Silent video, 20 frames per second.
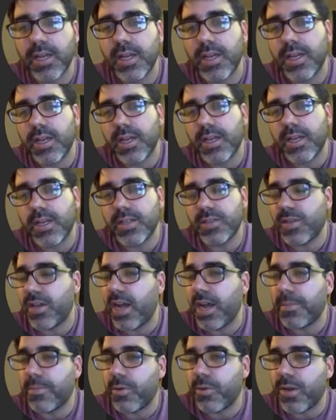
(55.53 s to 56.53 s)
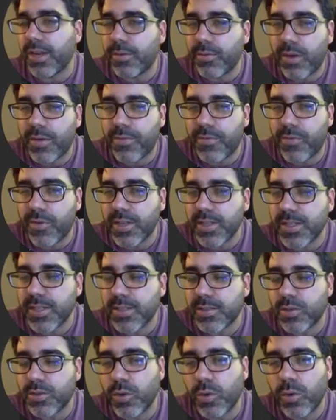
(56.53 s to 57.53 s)
is the hyperlink reference is
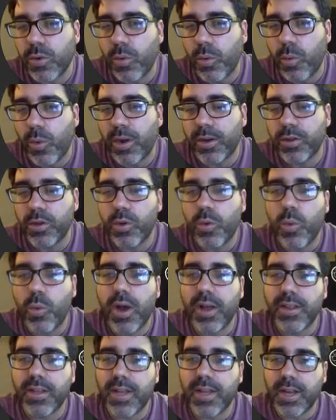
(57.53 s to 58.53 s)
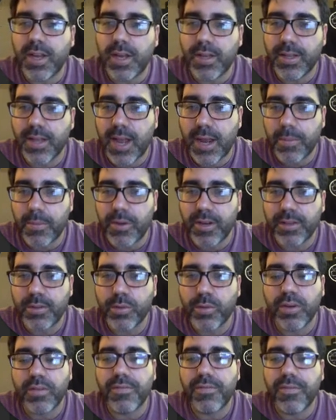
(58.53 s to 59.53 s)
to where do you want the, the hyperlink to
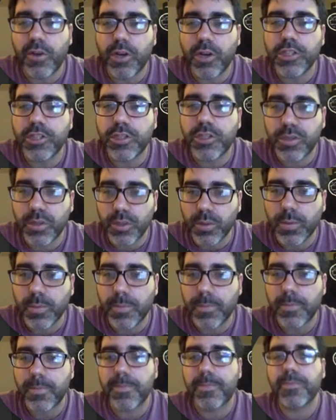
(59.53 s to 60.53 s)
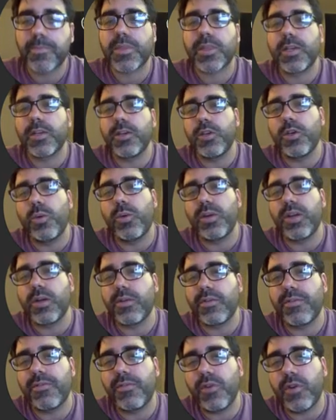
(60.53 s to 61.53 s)
refer to you want to
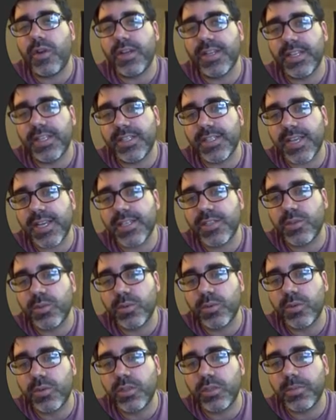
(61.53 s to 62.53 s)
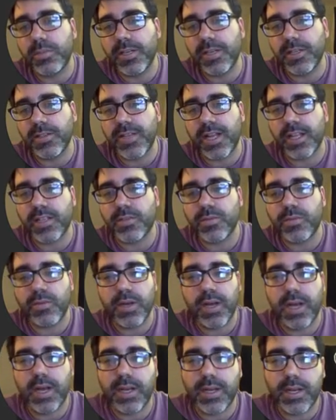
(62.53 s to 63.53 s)
refer in this case to Google because that's
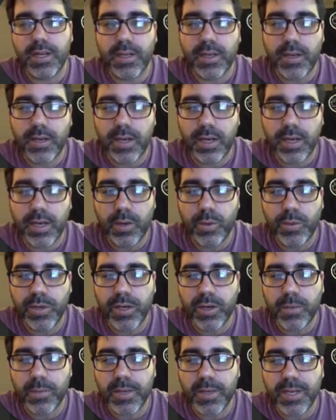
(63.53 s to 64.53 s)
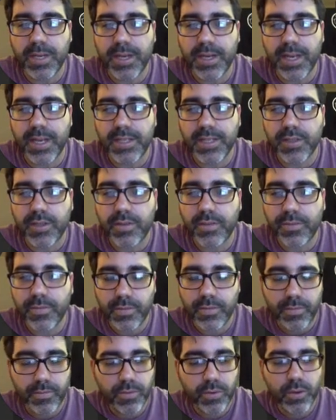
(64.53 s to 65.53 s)
what uh, are being asked
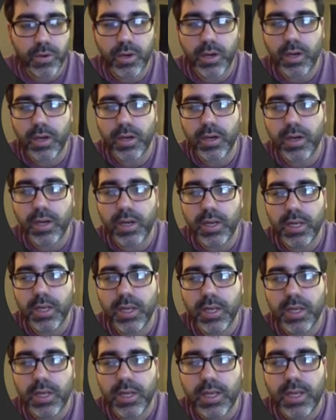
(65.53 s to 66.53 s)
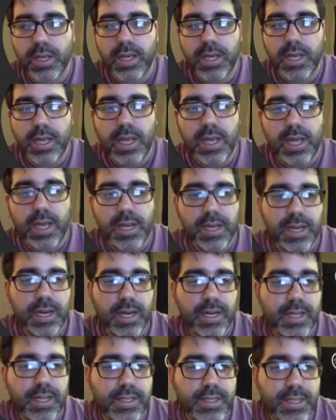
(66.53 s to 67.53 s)
for and then
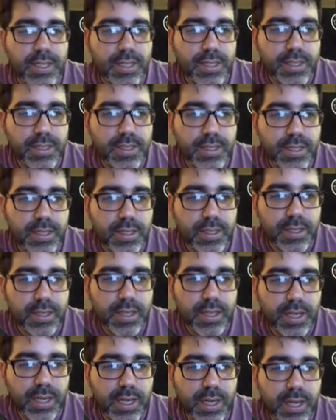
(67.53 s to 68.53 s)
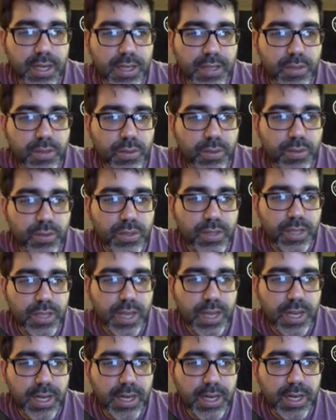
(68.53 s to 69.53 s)
it says that it has to
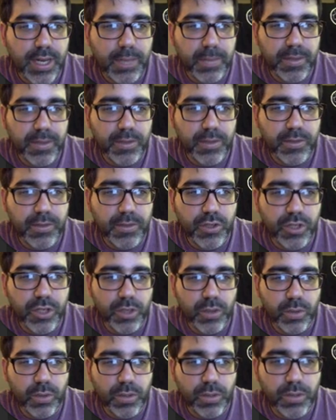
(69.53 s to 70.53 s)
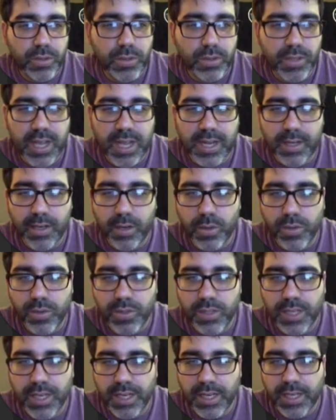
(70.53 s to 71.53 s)
say click me to search in Google so that goes
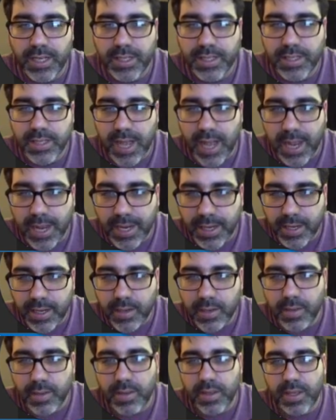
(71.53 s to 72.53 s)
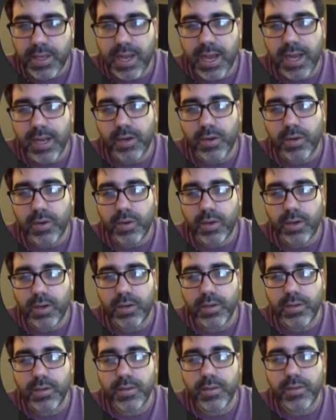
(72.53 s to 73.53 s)
inside the anchor
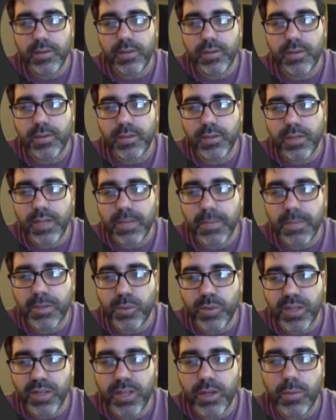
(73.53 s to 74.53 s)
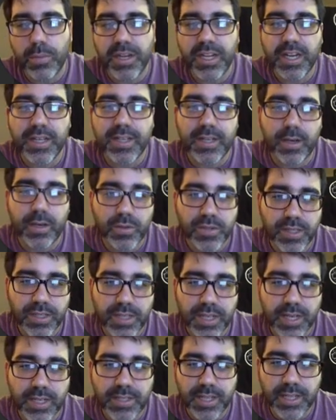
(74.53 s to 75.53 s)
in between the opening and the closing
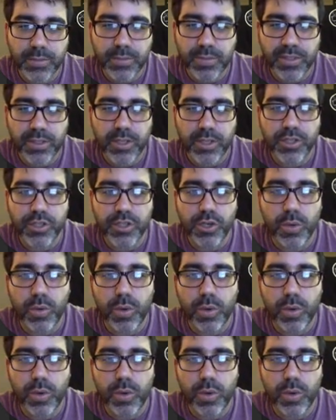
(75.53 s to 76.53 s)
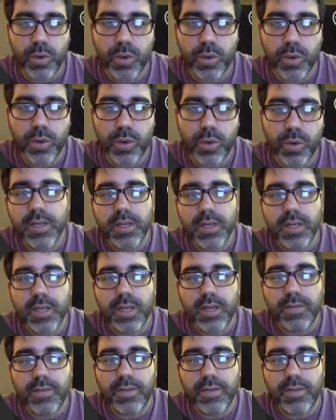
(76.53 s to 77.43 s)
tag that's what's going to show up if we